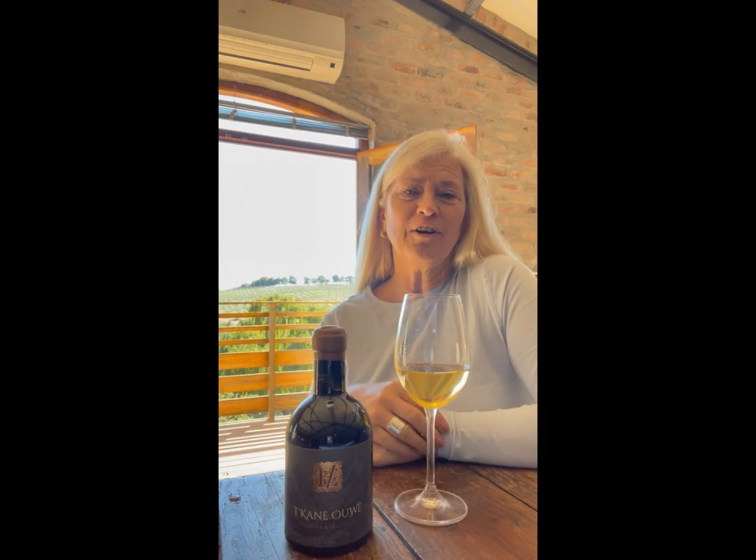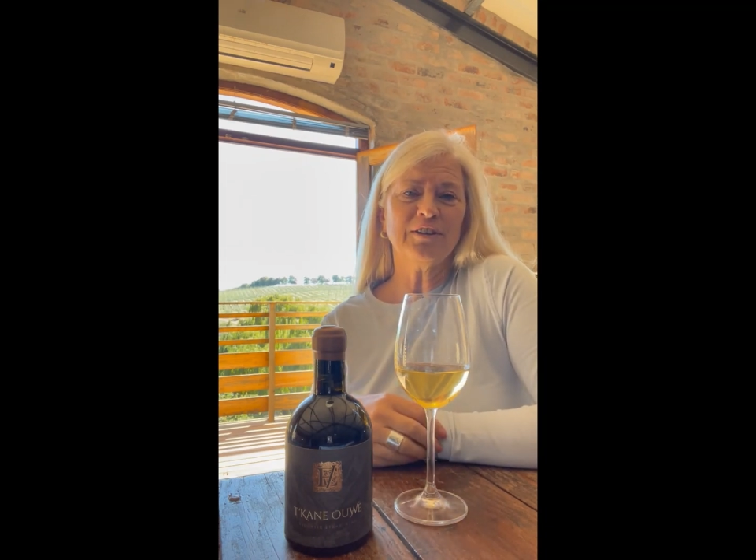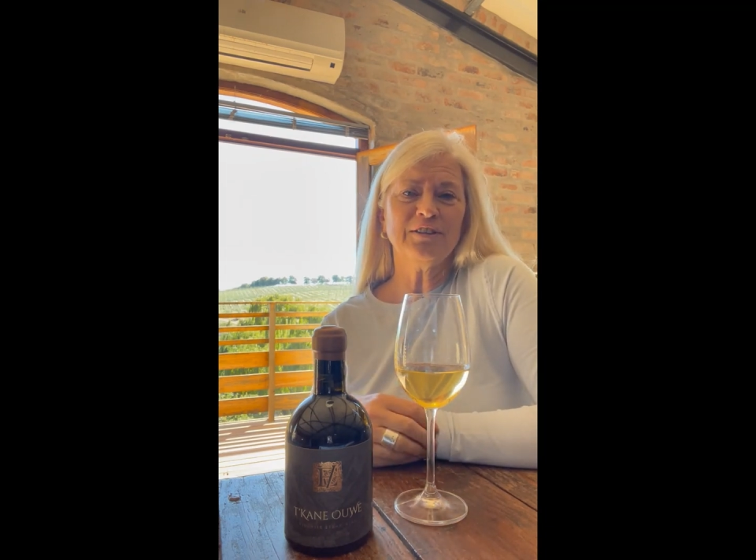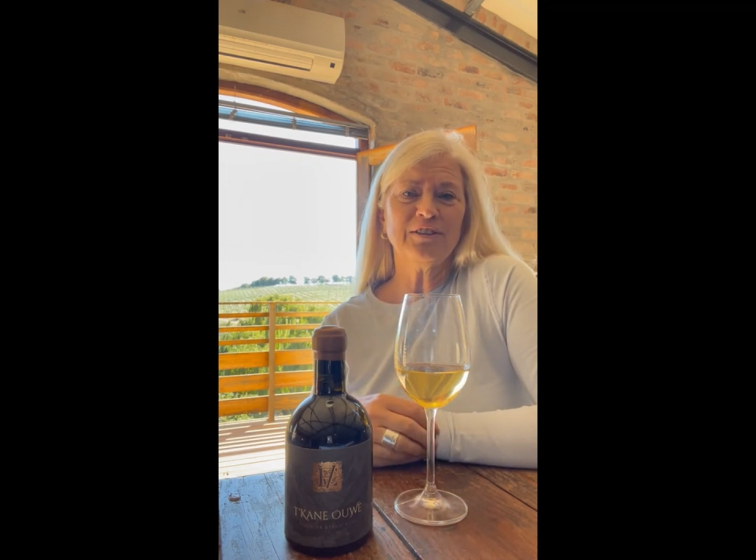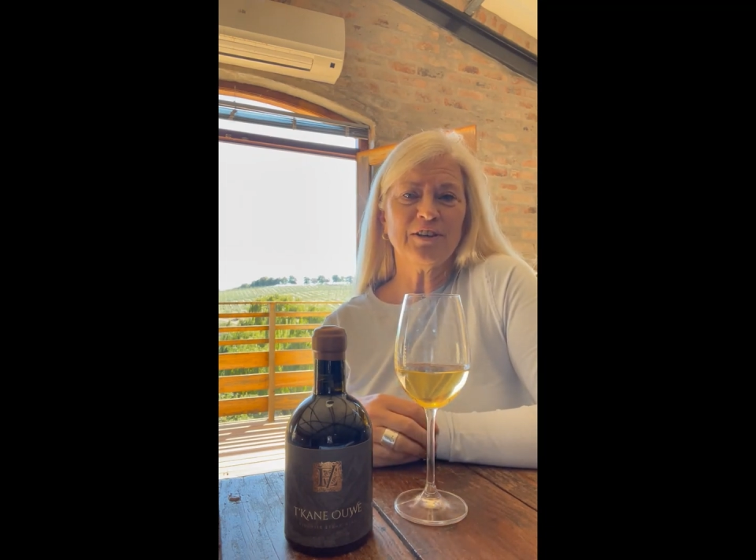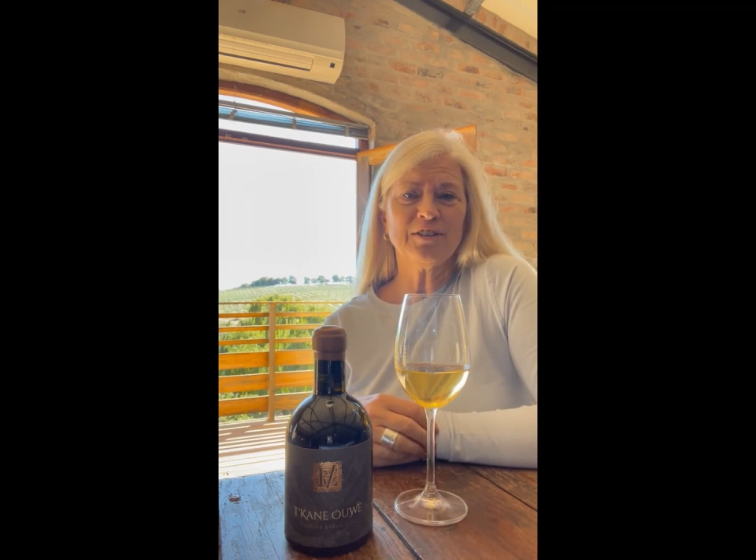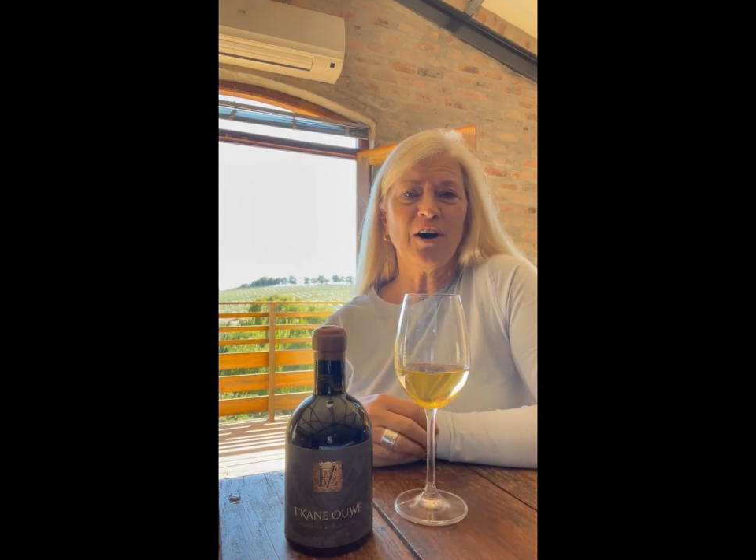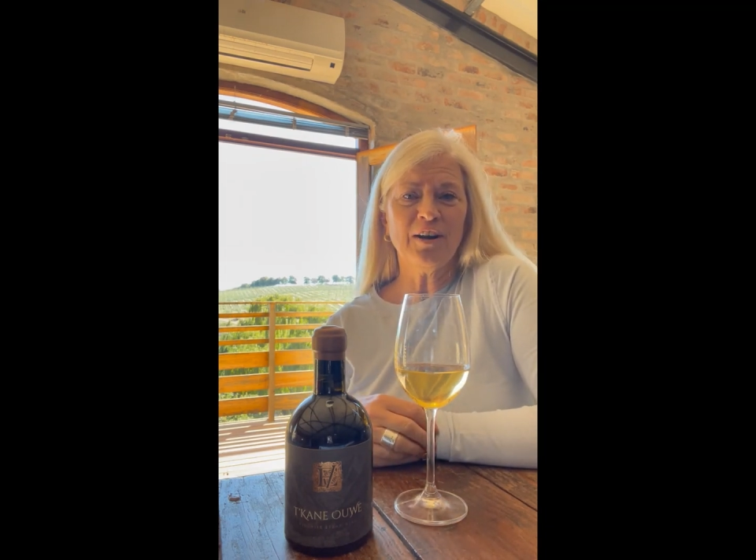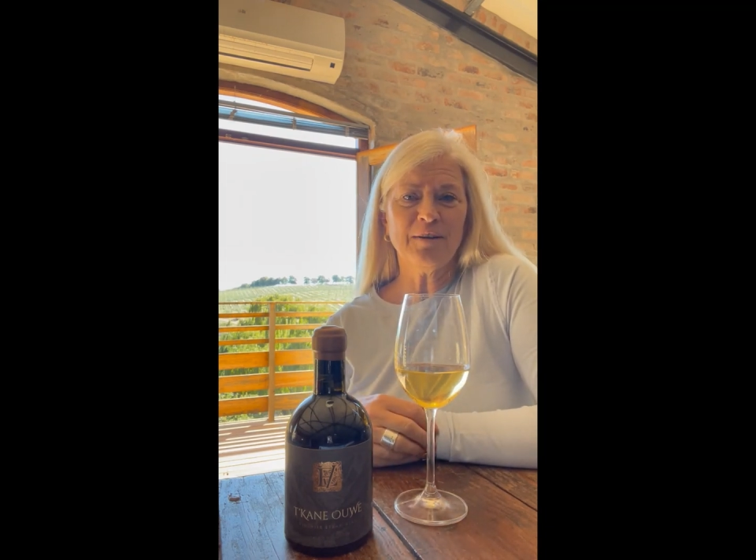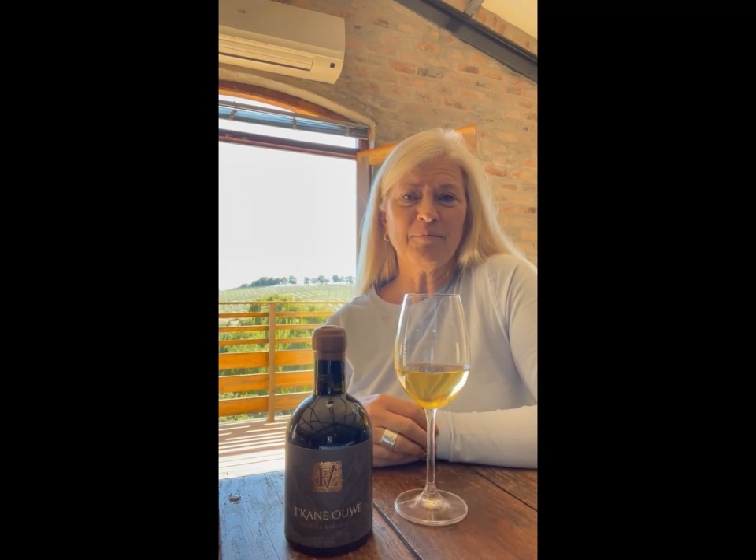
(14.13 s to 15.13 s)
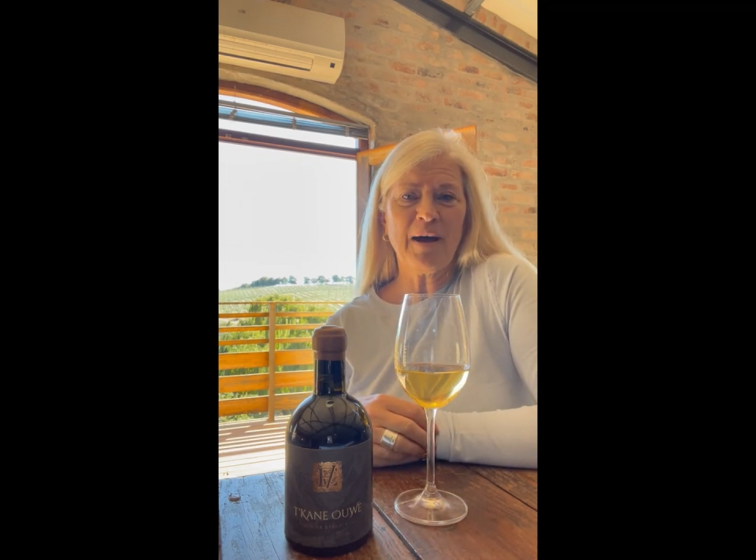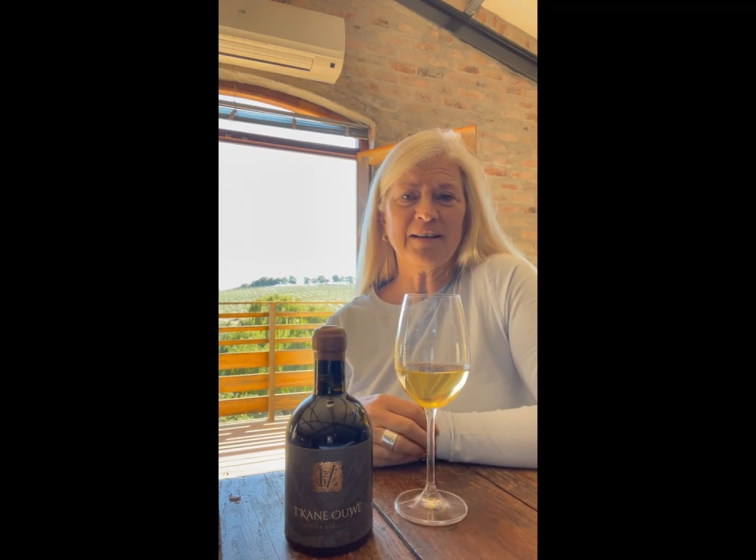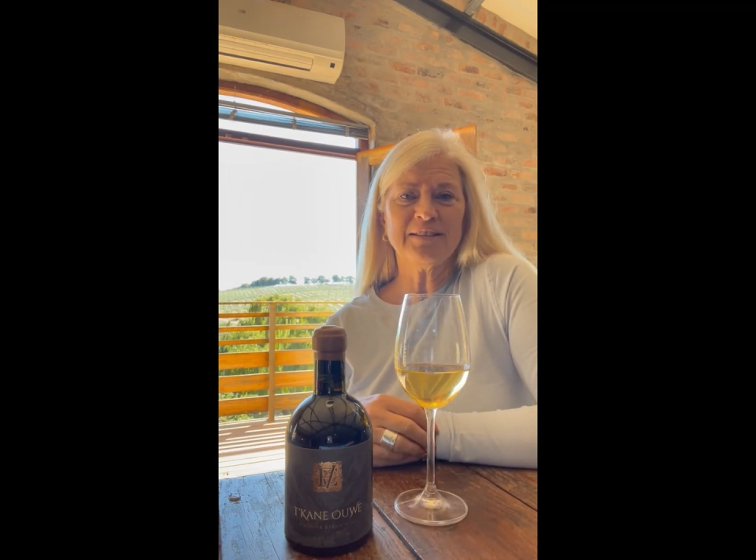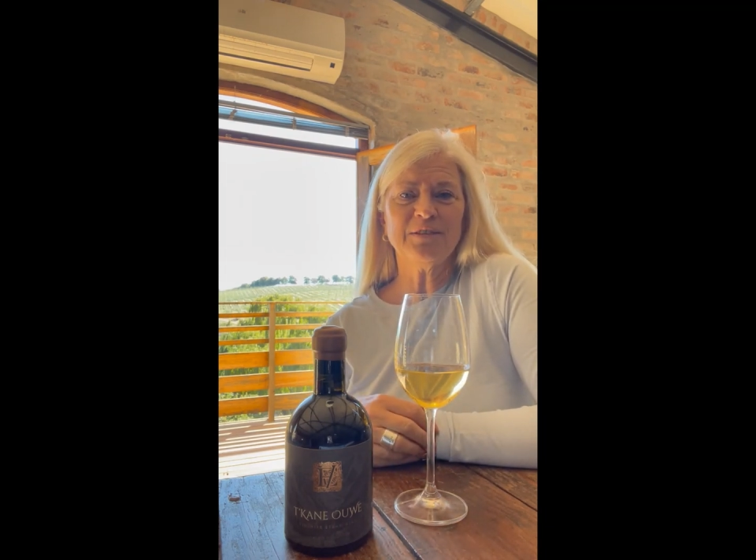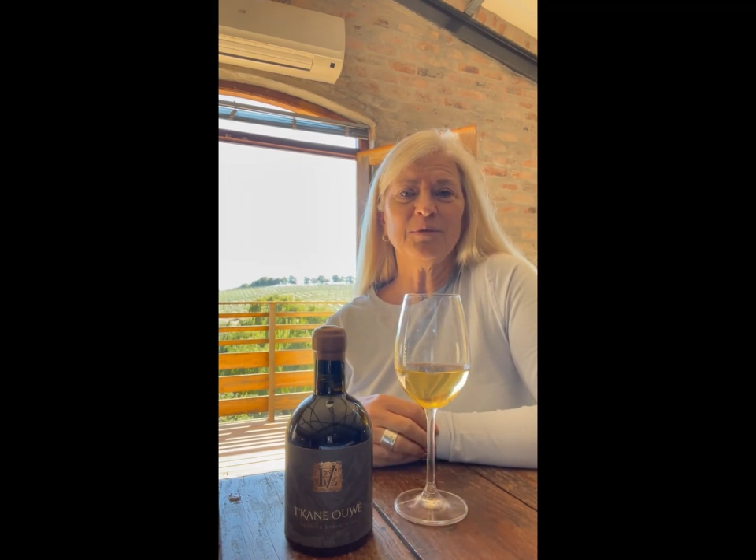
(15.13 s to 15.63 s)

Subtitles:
Hottentot Holland mountain,